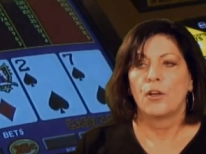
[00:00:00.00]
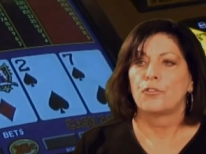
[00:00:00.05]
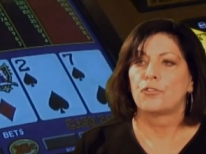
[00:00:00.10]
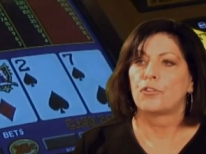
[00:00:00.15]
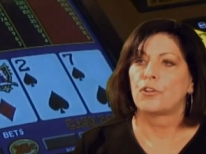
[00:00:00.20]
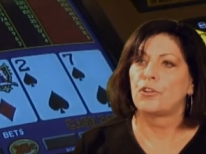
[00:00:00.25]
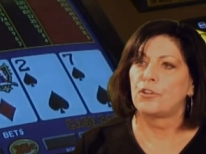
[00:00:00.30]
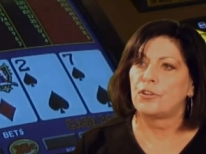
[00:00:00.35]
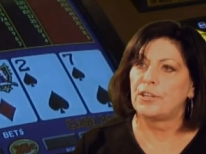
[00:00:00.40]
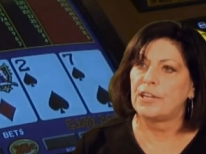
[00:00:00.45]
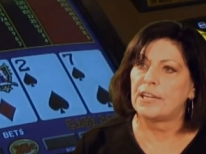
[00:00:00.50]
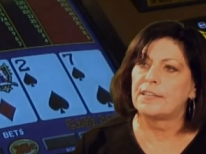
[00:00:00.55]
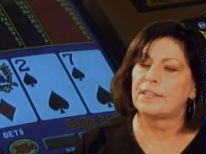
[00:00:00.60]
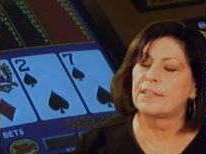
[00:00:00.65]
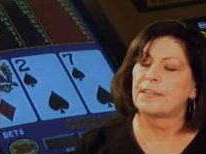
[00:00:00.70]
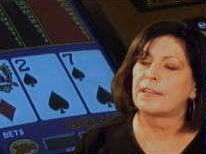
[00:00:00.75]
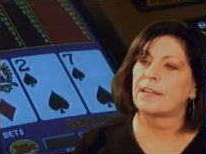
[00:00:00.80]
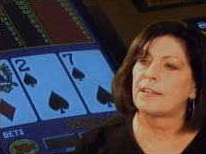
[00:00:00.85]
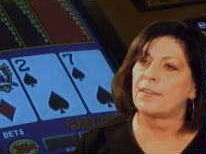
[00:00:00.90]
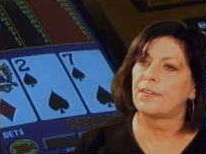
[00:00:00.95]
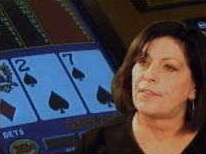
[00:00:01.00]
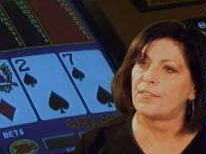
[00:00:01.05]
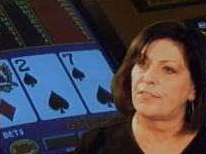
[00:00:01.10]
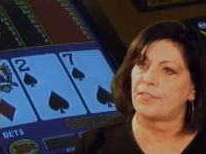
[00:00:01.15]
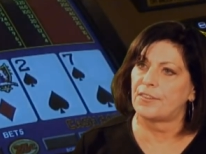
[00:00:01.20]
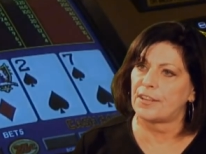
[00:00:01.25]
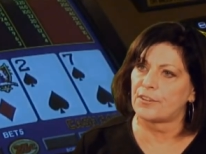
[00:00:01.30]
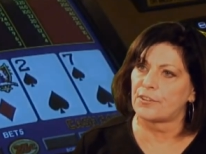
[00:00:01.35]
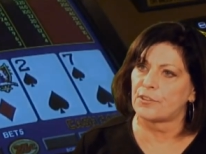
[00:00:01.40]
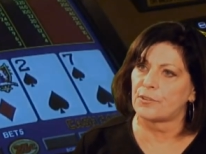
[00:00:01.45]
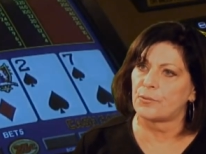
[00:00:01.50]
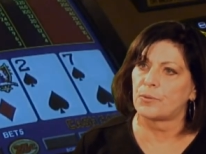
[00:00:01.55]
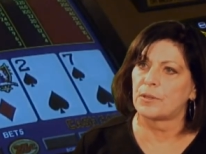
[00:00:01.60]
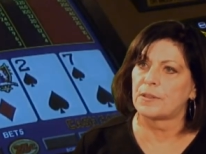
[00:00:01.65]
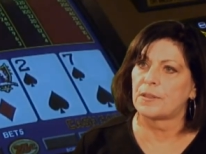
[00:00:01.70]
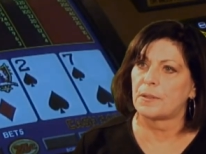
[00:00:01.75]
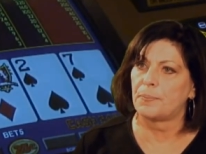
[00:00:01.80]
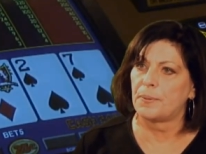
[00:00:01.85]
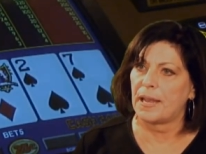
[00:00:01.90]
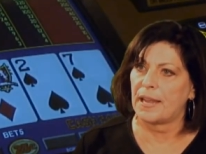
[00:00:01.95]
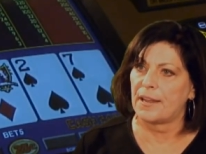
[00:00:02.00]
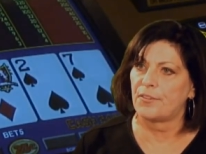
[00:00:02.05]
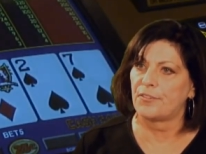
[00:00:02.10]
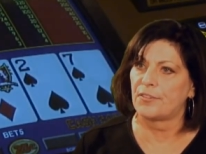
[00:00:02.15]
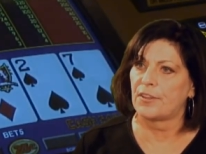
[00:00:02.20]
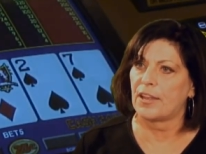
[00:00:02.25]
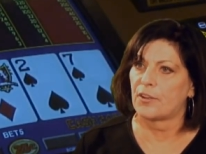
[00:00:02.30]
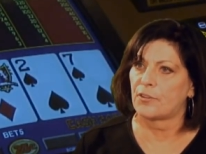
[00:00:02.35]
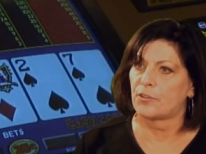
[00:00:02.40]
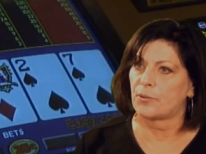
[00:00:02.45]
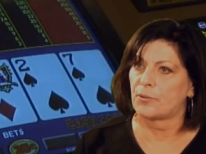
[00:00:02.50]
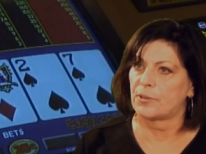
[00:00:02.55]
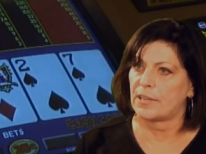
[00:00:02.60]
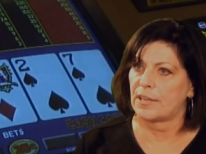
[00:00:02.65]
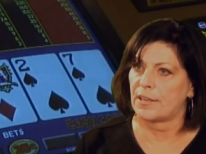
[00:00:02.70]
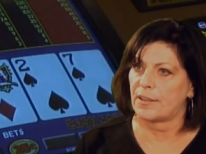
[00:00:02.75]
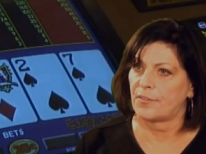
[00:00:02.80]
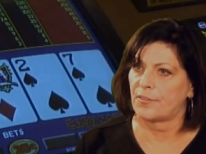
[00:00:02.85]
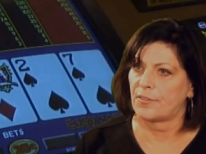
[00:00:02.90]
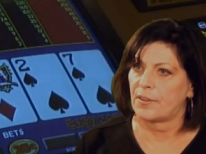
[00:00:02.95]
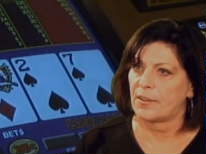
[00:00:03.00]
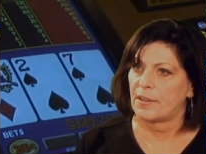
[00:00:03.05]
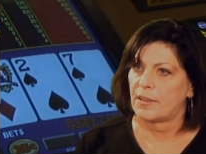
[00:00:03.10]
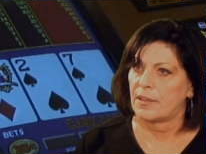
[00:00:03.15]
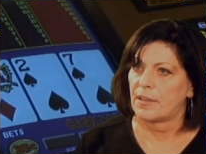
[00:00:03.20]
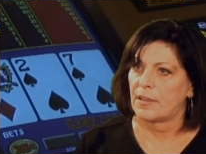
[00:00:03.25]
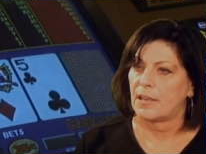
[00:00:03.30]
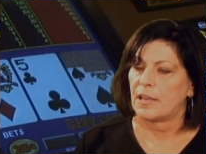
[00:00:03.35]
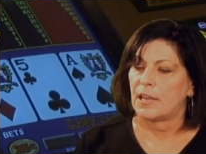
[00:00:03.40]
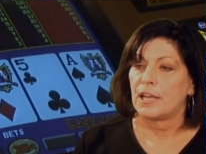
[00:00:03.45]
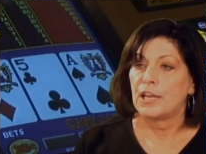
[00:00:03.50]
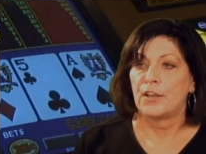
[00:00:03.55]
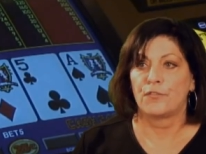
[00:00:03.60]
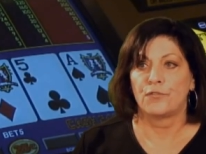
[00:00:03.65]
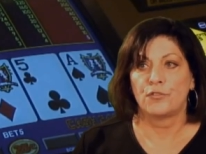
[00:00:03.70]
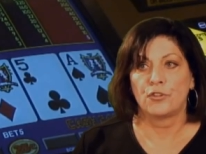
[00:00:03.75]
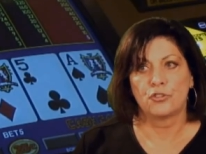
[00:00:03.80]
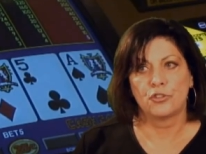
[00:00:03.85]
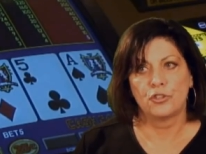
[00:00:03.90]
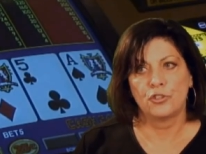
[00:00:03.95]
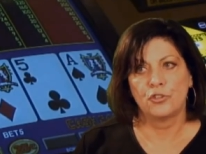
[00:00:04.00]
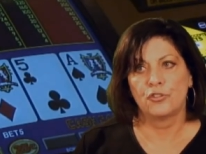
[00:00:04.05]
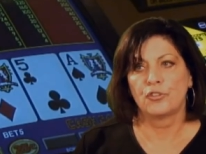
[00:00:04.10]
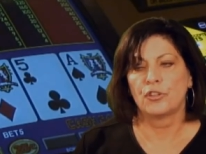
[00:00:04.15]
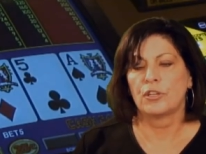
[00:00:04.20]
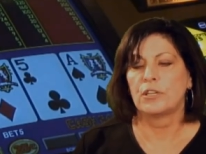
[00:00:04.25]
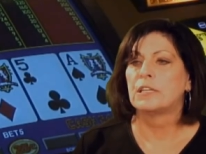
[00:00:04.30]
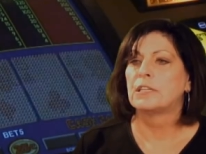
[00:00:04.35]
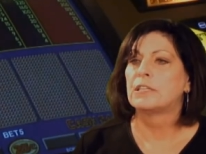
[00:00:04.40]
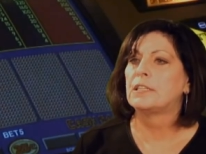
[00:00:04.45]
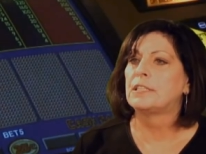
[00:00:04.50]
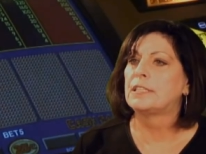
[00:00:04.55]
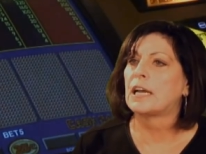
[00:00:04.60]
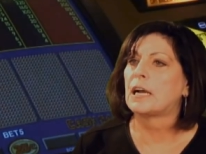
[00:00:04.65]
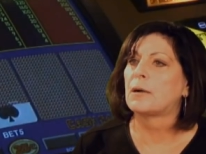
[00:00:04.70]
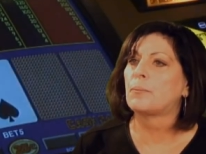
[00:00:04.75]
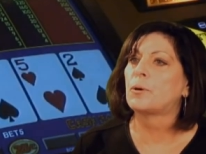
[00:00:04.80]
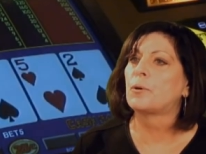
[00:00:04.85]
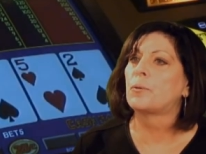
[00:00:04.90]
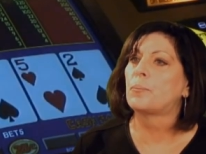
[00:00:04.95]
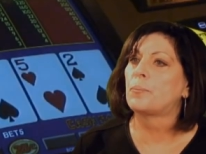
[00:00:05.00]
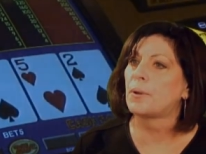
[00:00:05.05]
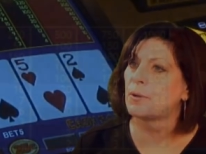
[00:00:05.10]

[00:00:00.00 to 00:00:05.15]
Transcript: So you need to consider what the pay schedule is. If you're choosing double